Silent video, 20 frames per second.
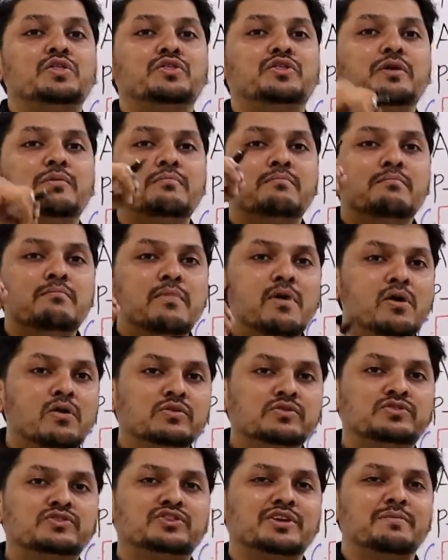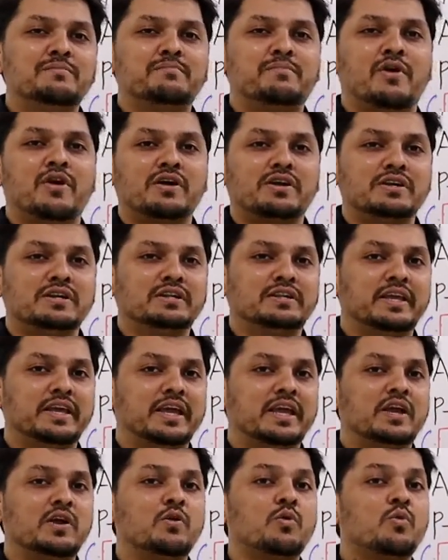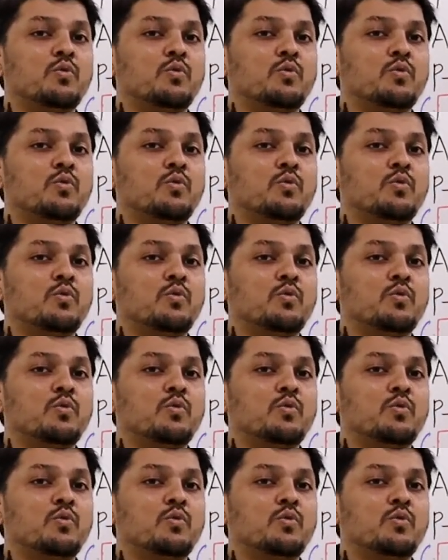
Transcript: the most important thing